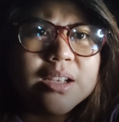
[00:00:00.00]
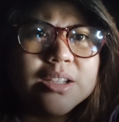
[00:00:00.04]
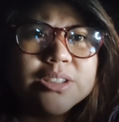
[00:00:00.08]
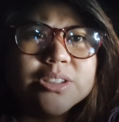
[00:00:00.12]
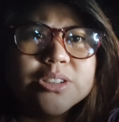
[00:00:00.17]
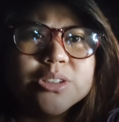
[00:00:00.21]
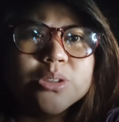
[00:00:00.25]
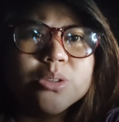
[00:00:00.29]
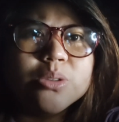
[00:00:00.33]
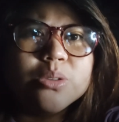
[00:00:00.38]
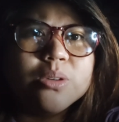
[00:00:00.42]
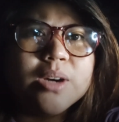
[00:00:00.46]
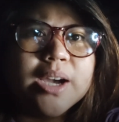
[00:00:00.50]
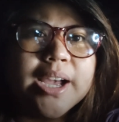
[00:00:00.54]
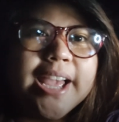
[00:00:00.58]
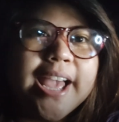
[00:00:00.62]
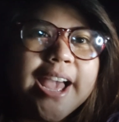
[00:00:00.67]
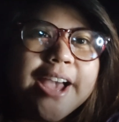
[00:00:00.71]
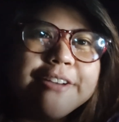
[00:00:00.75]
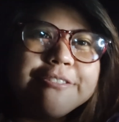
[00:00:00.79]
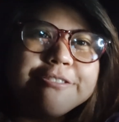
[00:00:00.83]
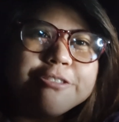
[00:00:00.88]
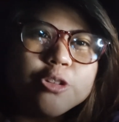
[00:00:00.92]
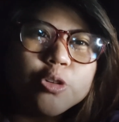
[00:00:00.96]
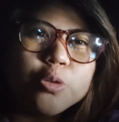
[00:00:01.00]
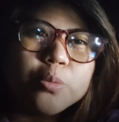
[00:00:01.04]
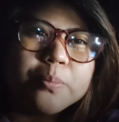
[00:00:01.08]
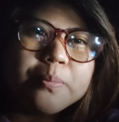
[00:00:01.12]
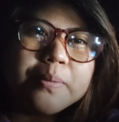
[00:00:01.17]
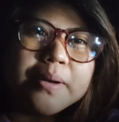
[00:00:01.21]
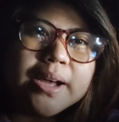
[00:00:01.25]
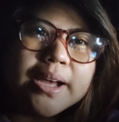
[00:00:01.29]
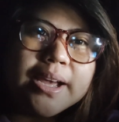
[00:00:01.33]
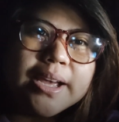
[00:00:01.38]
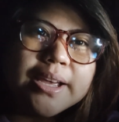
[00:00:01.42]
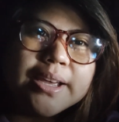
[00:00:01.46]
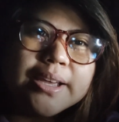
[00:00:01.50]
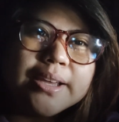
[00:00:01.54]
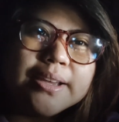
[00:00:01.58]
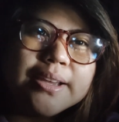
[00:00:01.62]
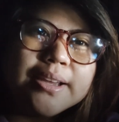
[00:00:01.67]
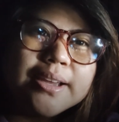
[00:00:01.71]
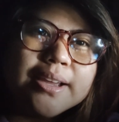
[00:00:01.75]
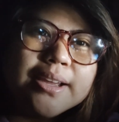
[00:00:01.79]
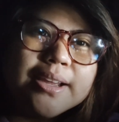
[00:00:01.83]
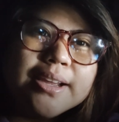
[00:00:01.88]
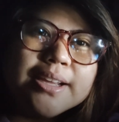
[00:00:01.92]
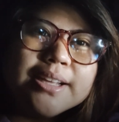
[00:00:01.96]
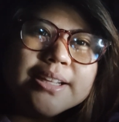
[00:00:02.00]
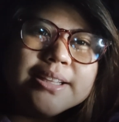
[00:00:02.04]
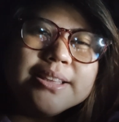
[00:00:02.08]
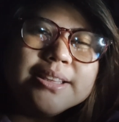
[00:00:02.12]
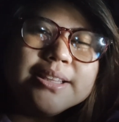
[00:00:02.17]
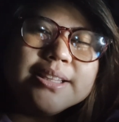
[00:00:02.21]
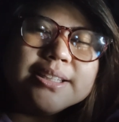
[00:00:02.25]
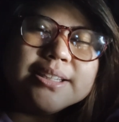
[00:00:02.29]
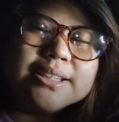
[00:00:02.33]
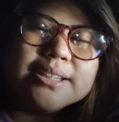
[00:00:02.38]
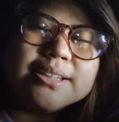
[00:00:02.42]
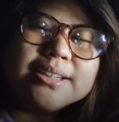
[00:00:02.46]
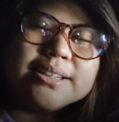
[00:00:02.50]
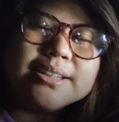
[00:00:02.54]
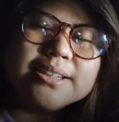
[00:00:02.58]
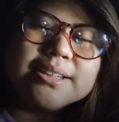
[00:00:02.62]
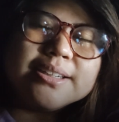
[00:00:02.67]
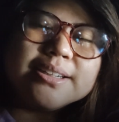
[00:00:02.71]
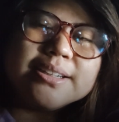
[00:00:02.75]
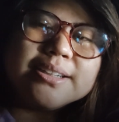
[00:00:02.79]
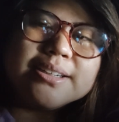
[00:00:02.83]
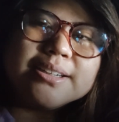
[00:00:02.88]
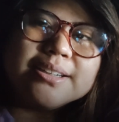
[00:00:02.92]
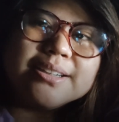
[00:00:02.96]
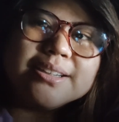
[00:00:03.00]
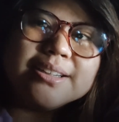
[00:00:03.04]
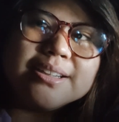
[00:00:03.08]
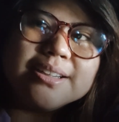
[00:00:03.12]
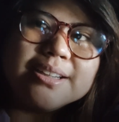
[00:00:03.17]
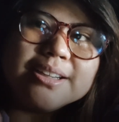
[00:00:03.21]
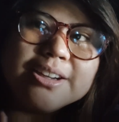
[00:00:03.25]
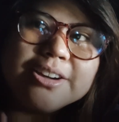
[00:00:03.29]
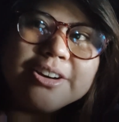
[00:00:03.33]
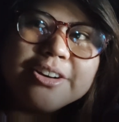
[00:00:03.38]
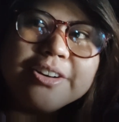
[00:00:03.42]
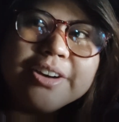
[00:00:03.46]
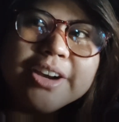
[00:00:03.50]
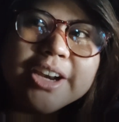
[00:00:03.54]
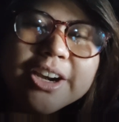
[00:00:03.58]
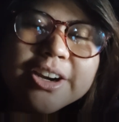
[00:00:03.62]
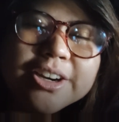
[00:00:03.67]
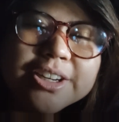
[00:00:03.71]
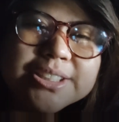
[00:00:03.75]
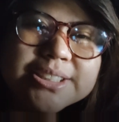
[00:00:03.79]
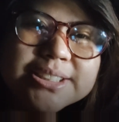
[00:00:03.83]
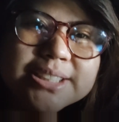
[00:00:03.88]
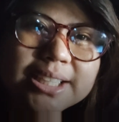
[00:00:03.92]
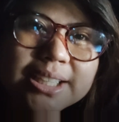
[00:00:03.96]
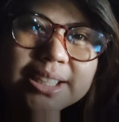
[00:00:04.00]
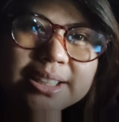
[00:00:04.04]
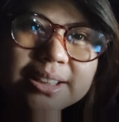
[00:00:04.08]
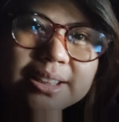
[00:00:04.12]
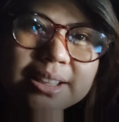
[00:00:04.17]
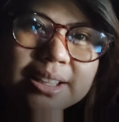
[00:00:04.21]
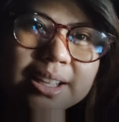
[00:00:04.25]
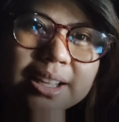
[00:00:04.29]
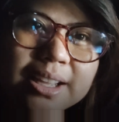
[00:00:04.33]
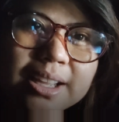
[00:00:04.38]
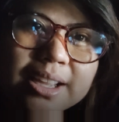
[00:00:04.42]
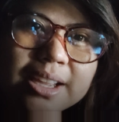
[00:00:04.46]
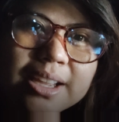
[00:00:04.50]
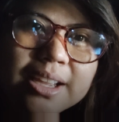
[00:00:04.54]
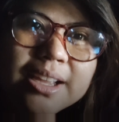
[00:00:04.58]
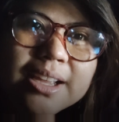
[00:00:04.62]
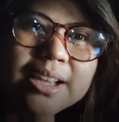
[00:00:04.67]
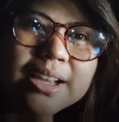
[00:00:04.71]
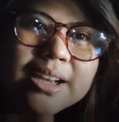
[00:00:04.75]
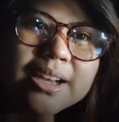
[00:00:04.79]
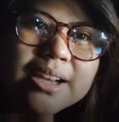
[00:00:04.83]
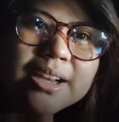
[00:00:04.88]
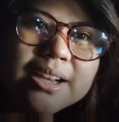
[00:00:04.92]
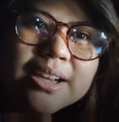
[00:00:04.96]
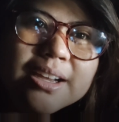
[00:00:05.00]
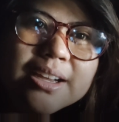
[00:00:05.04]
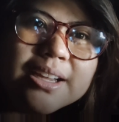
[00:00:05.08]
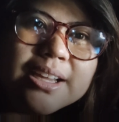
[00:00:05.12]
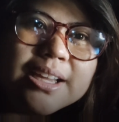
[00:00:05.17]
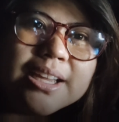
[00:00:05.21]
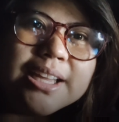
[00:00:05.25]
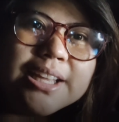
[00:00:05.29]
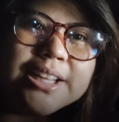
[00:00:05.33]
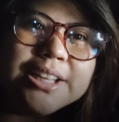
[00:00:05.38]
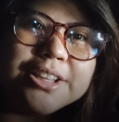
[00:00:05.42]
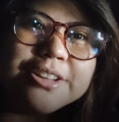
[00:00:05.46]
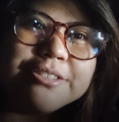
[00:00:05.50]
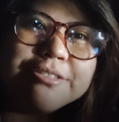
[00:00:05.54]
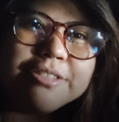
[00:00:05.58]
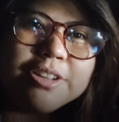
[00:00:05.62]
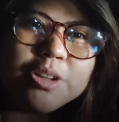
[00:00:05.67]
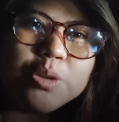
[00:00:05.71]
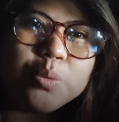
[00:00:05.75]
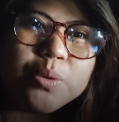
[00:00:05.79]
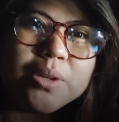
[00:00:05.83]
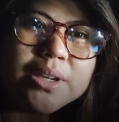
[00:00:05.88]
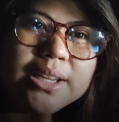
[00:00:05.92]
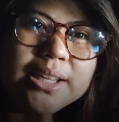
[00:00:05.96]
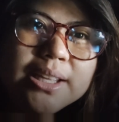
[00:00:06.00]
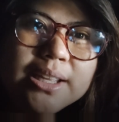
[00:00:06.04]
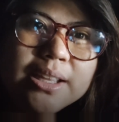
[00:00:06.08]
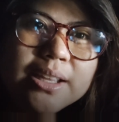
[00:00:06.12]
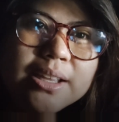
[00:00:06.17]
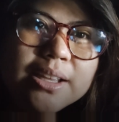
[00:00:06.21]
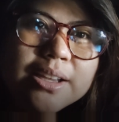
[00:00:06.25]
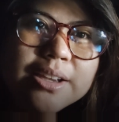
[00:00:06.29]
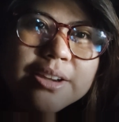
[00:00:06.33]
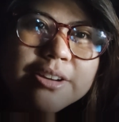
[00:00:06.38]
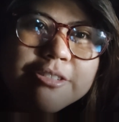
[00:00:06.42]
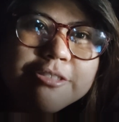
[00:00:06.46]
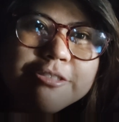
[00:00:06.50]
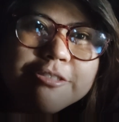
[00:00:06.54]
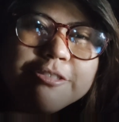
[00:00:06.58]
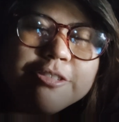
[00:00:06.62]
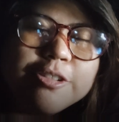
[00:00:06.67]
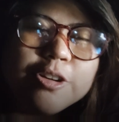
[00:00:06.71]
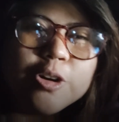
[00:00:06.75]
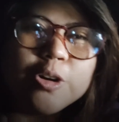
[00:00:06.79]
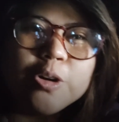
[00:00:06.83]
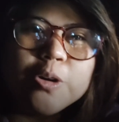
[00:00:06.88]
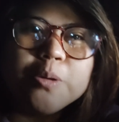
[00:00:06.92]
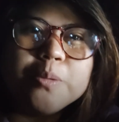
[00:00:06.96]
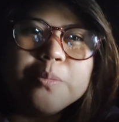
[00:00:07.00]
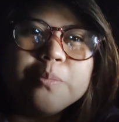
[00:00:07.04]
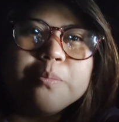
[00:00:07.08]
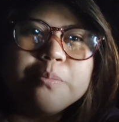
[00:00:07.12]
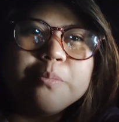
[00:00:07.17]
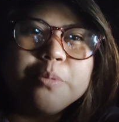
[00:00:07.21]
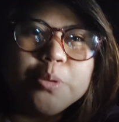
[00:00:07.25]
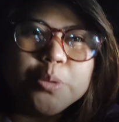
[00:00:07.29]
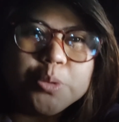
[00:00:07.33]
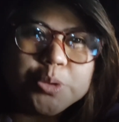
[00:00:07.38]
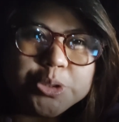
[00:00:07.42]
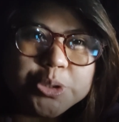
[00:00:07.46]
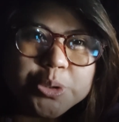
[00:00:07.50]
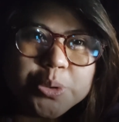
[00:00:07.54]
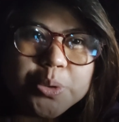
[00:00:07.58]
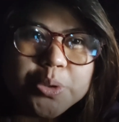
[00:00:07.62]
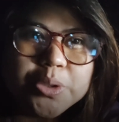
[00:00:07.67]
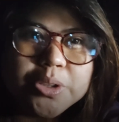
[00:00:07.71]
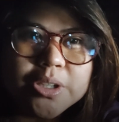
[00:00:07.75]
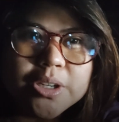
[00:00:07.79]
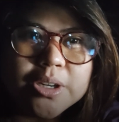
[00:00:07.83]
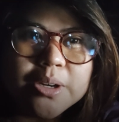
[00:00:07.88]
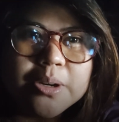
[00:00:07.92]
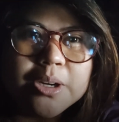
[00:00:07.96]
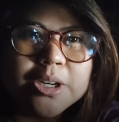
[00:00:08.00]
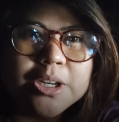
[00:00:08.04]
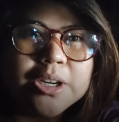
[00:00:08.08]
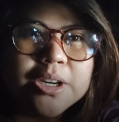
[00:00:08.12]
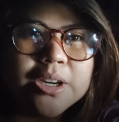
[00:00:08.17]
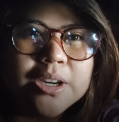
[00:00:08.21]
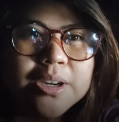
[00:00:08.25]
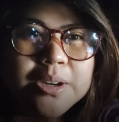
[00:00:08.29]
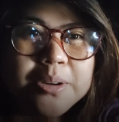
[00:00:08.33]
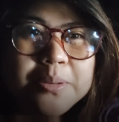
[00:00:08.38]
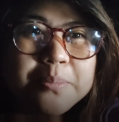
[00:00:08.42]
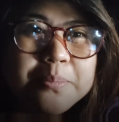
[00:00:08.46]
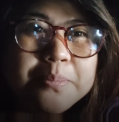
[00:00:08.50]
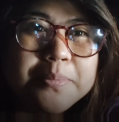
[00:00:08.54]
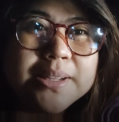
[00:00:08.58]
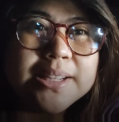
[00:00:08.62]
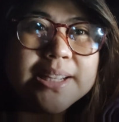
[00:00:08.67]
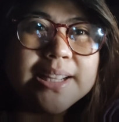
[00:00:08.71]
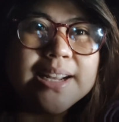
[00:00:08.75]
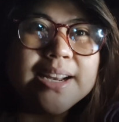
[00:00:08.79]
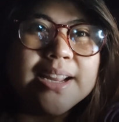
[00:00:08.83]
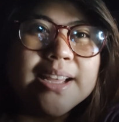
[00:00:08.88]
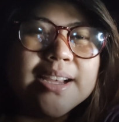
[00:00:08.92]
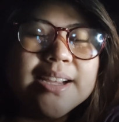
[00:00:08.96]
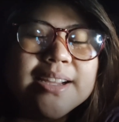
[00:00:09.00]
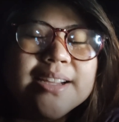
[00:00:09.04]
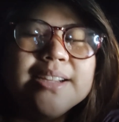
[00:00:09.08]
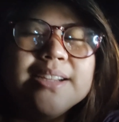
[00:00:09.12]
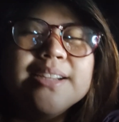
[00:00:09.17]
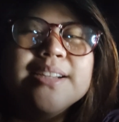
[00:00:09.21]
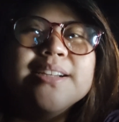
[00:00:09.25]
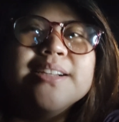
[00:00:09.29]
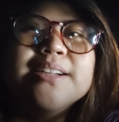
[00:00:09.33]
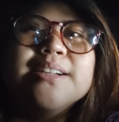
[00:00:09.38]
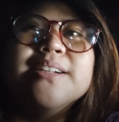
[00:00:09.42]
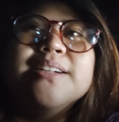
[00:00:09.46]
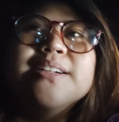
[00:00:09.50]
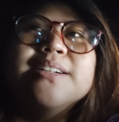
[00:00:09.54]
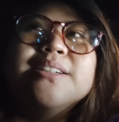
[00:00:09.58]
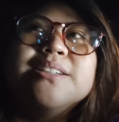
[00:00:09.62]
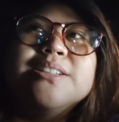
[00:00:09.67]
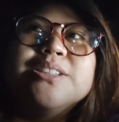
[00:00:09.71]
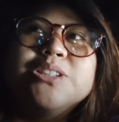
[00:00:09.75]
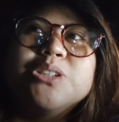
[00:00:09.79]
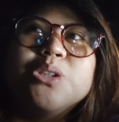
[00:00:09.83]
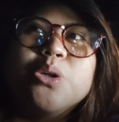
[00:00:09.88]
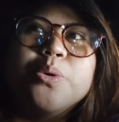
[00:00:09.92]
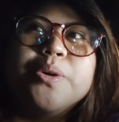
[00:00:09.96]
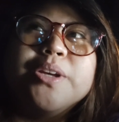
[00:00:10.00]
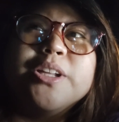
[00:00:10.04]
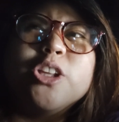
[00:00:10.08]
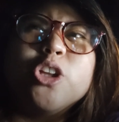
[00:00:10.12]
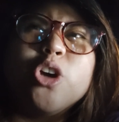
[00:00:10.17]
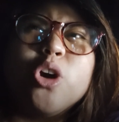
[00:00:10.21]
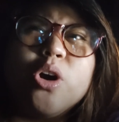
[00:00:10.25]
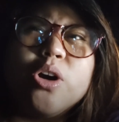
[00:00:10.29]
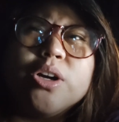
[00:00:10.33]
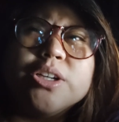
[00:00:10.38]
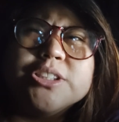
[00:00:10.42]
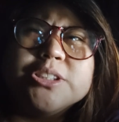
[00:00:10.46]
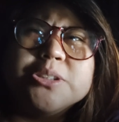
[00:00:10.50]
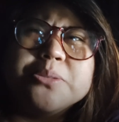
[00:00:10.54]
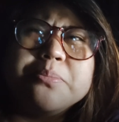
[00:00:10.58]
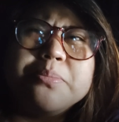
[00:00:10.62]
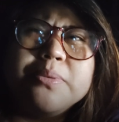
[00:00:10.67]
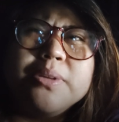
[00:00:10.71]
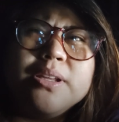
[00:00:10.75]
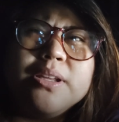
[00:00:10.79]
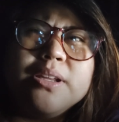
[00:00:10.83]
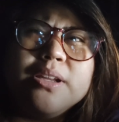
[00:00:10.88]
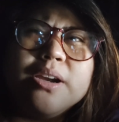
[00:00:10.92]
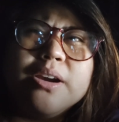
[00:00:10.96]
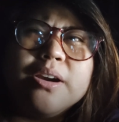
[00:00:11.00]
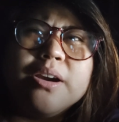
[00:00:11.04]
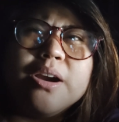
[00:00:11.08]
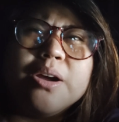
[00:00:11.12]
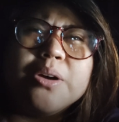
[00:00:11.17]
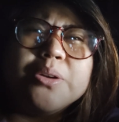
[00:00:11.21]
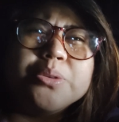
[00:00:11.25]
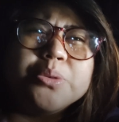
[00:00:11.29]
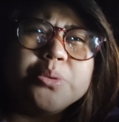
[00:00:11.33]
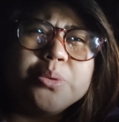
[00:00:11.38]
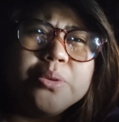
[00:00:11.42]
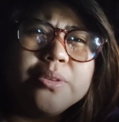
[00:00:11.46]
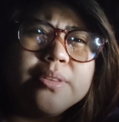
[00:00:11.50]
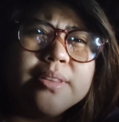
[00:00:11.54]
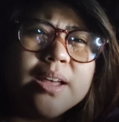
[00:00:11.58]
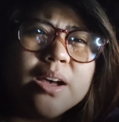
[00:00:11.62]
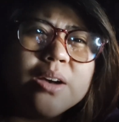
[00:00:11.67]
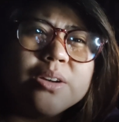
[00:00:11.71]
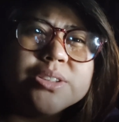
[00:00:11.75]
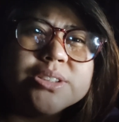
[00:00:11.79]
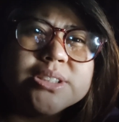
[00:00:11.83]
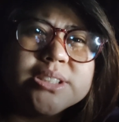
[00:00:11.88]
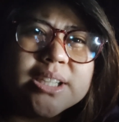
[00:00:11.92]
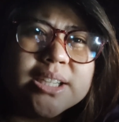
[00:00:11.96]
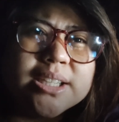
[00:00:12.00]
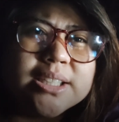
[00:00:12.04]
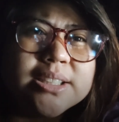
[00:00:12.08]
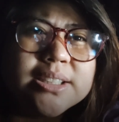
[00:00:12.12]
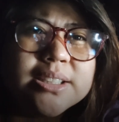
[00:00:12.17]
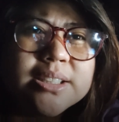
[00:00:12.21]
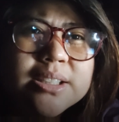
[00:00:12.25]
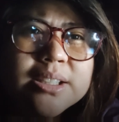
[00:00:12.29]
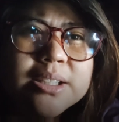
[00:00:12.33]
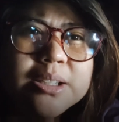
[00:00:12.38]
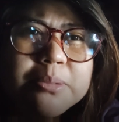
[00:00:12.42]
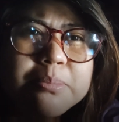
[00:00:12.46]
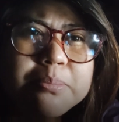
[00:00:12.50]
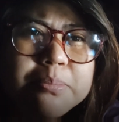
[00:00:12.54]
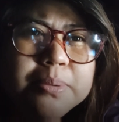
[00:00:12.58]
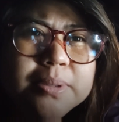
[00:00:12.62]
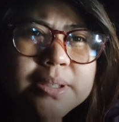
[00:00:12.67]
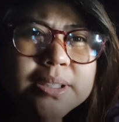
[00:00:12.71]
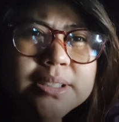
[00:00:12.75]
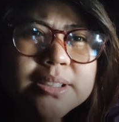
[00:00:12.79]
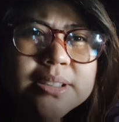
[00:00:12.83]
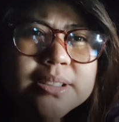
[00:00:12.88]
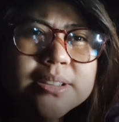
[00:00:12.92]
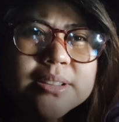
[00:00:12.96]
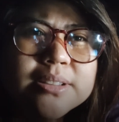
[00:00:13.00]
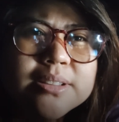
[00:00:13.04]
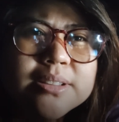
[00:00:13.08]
So I have to buy the rear seat individually from Pro Scooter Manila. So it cost me around 2,000. But